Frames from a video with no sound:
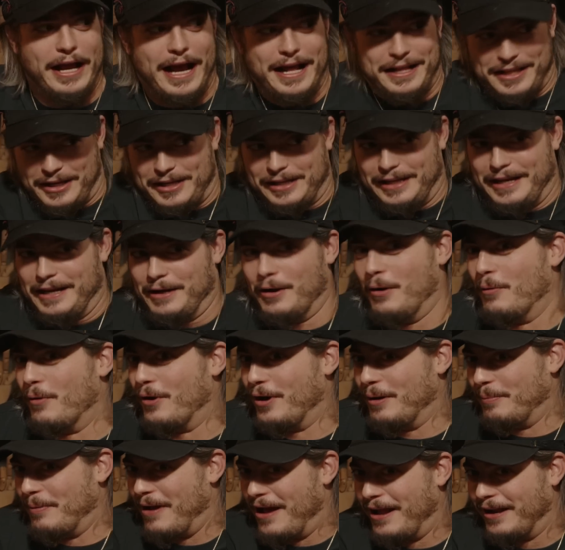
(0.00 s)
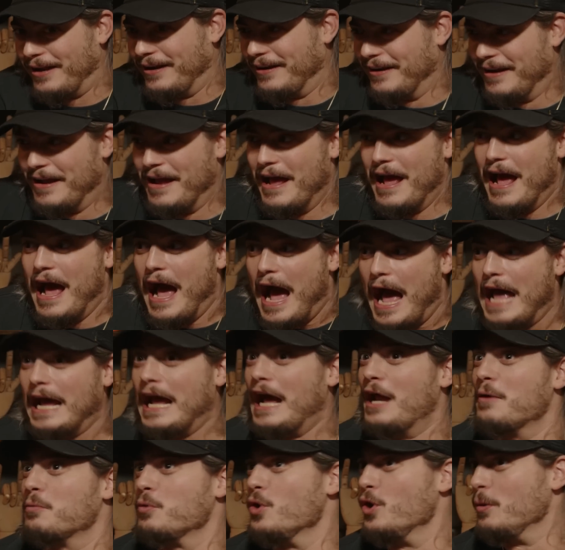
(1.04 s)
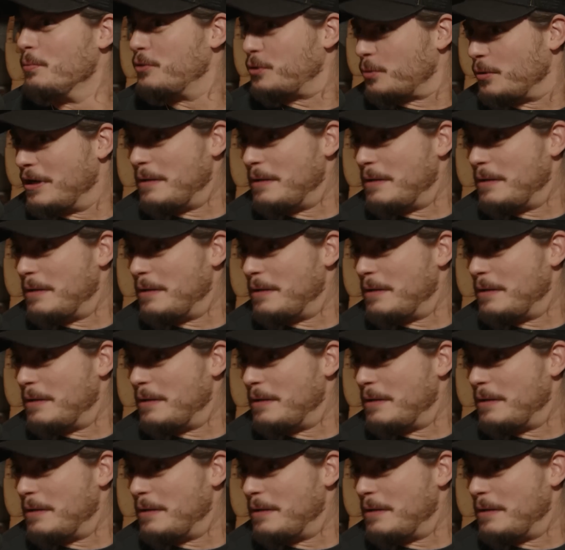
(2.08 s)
I got the clean. Don't worry about it. It's I got room